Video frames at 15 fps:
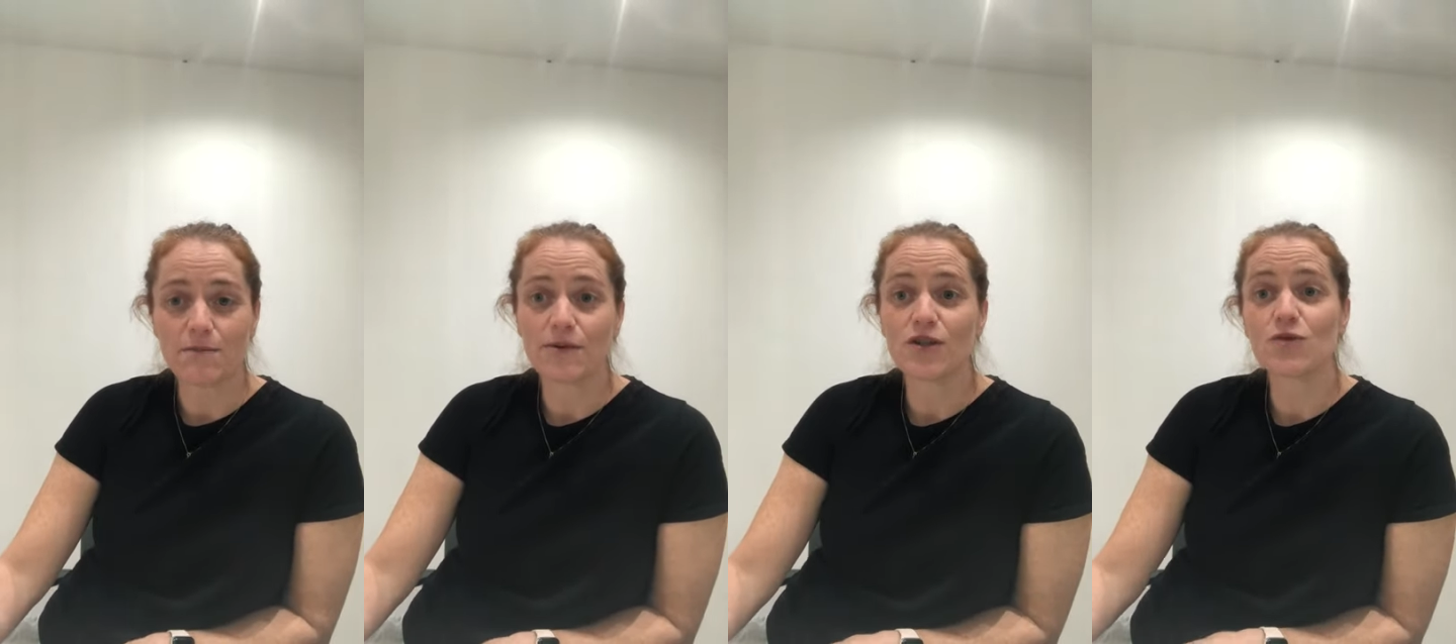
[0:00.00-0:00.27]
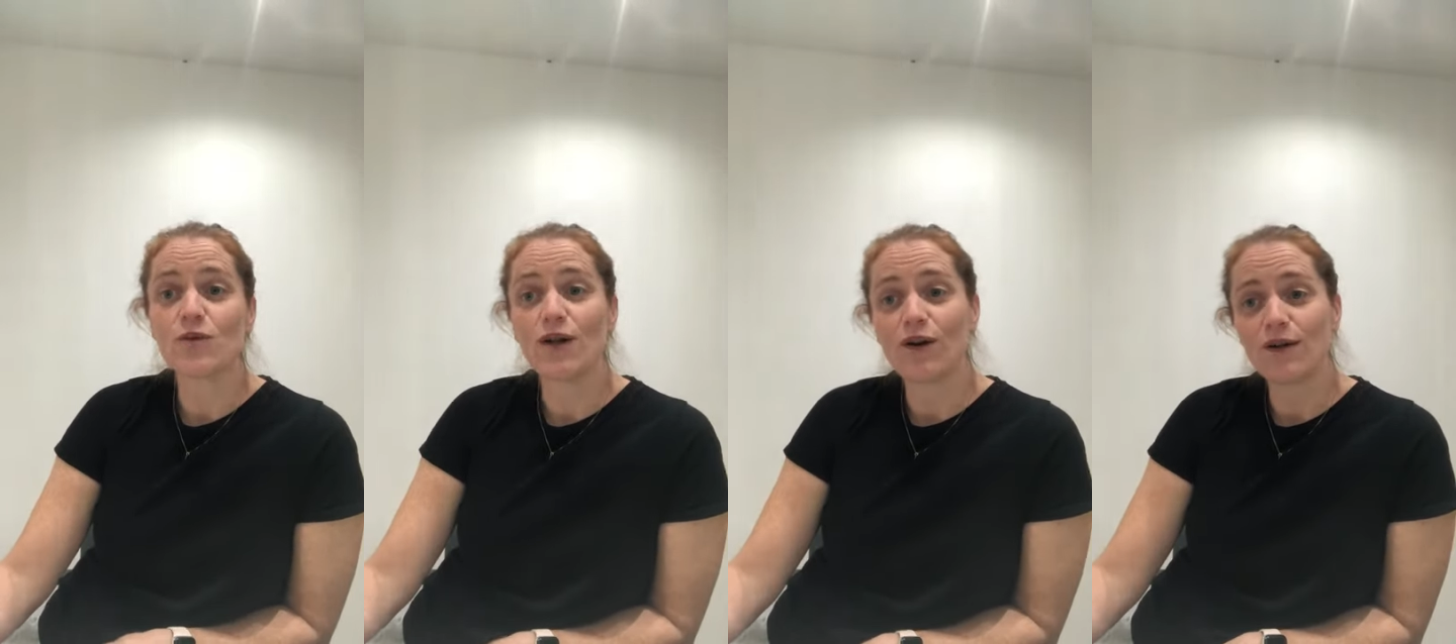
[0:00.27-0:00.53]
but
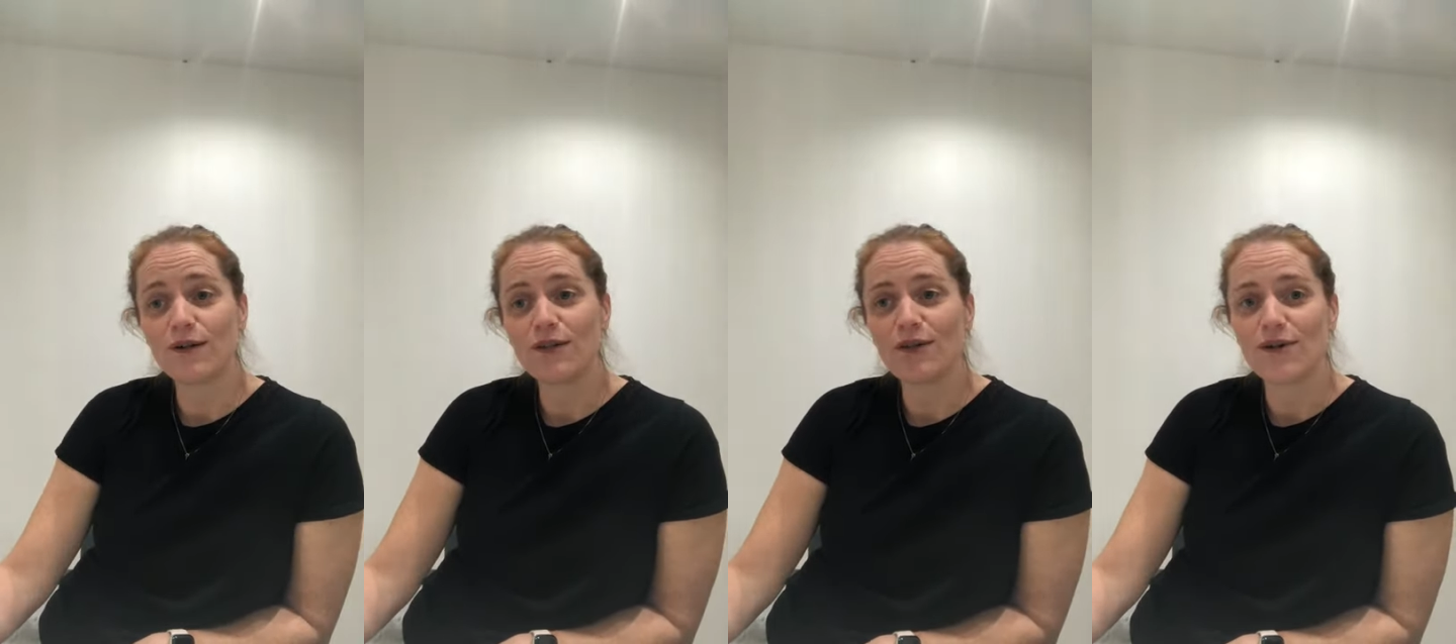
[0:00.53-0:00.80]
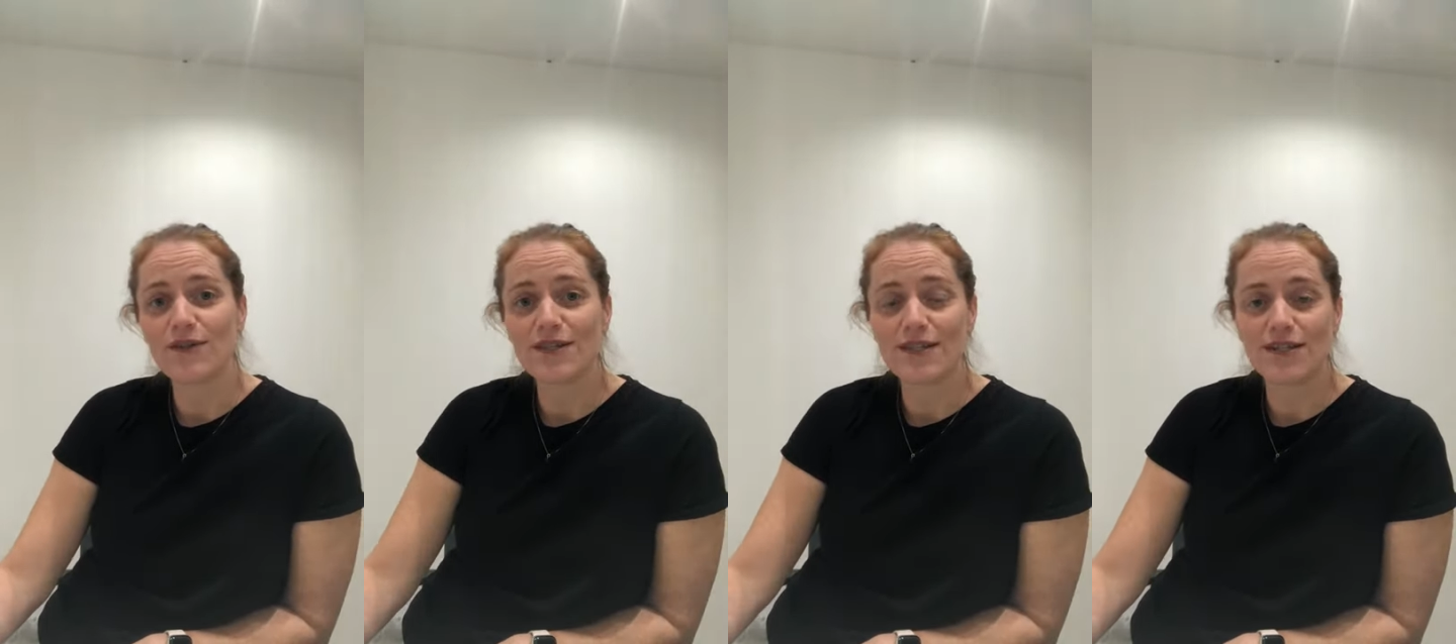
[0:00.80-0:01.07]
as we all
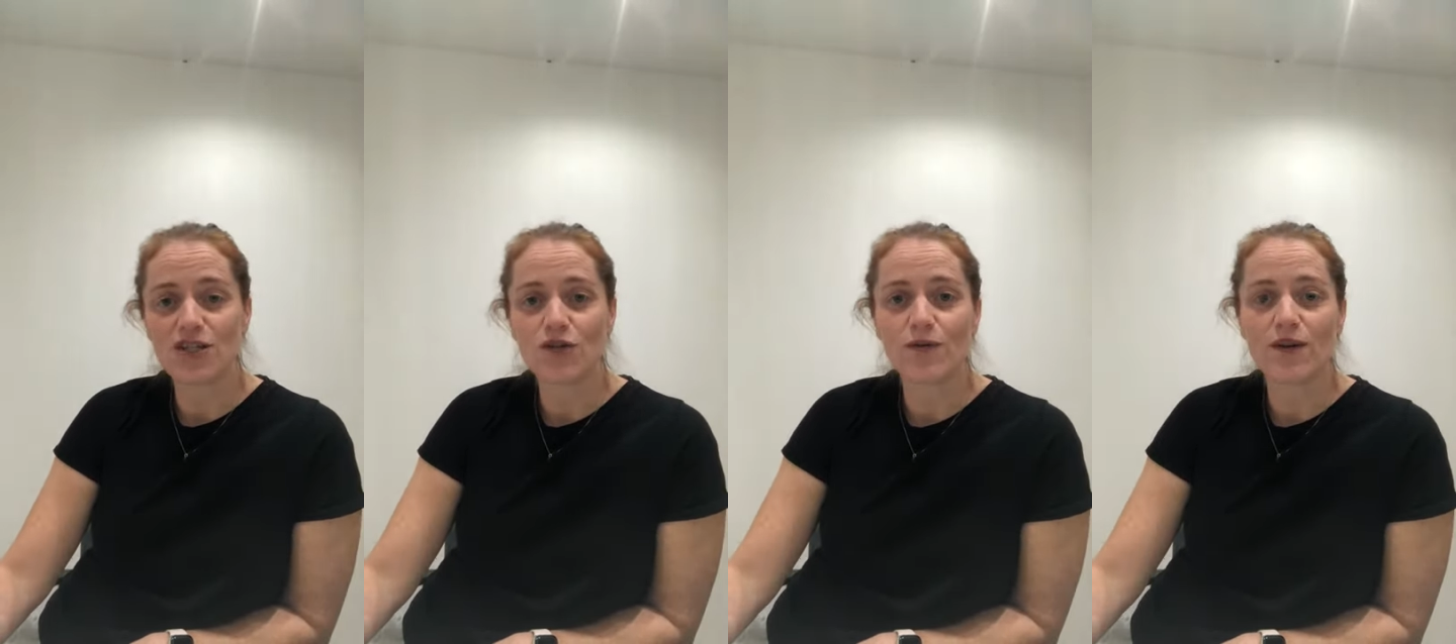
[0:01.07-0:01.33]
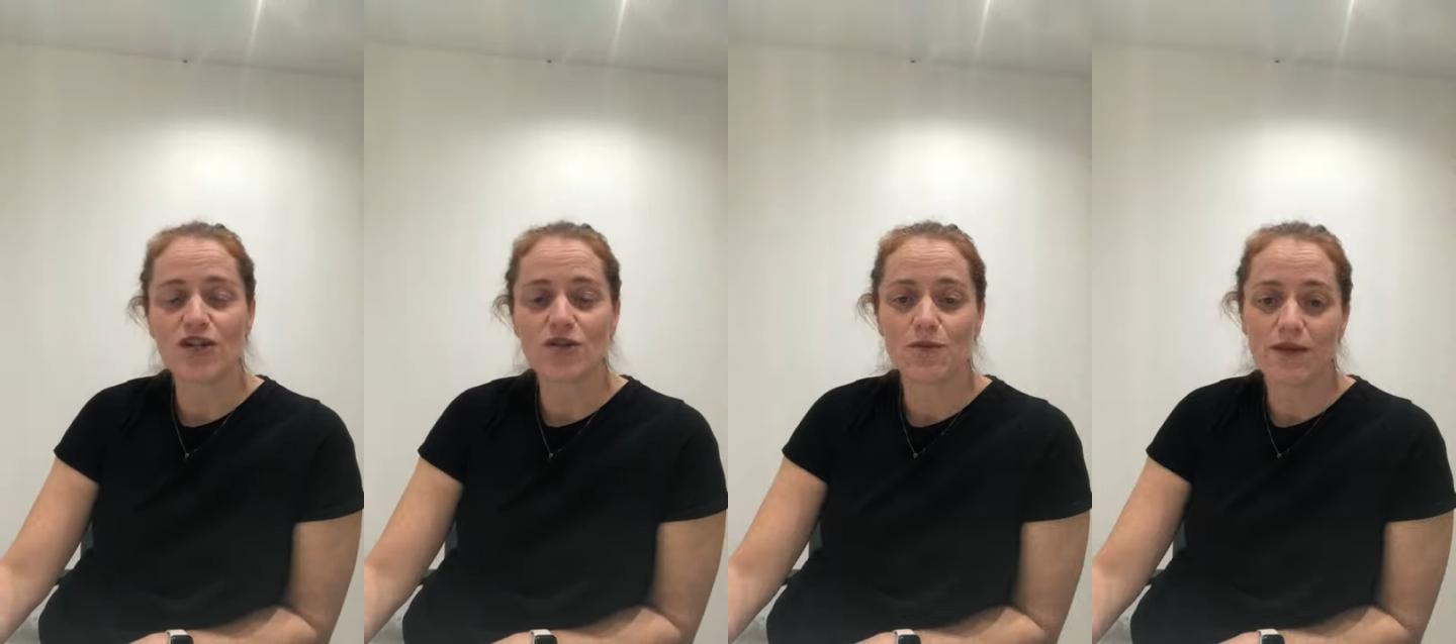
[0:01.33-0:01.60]
know, the
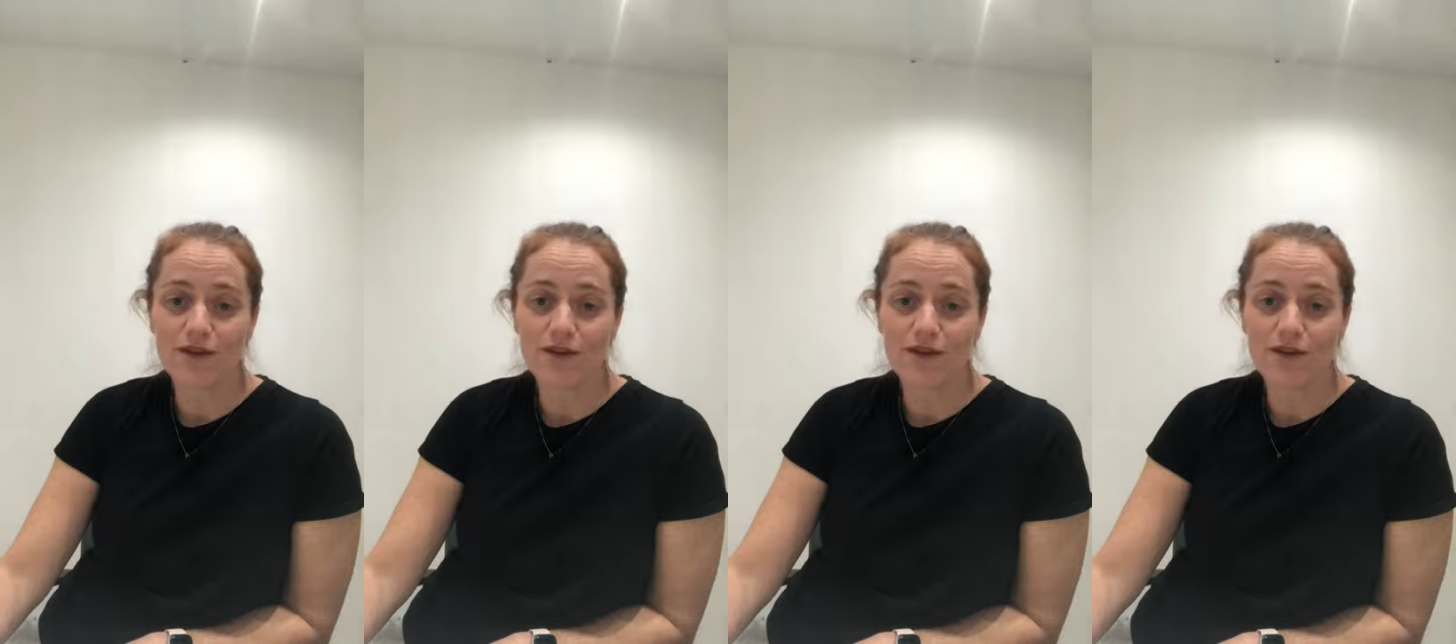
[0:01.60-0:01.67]
situation